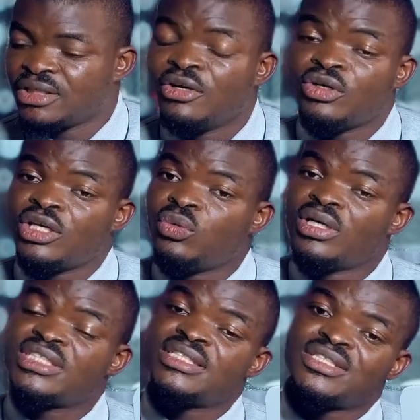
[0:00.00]
Okay, you
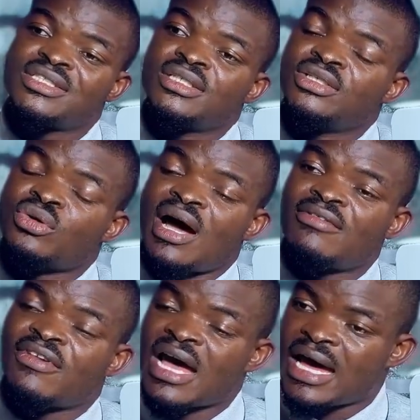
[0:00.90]
want it to have
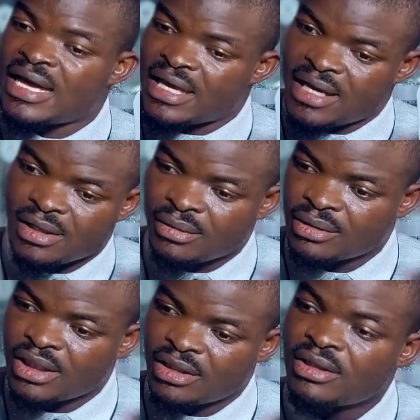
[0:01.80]
higher.
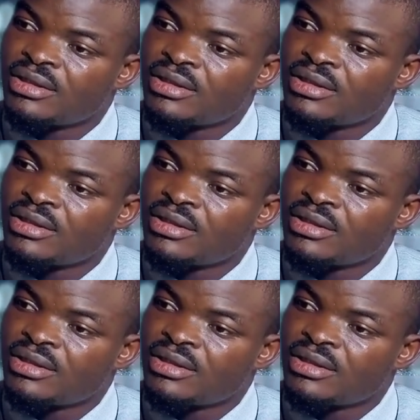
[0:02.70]
Okay,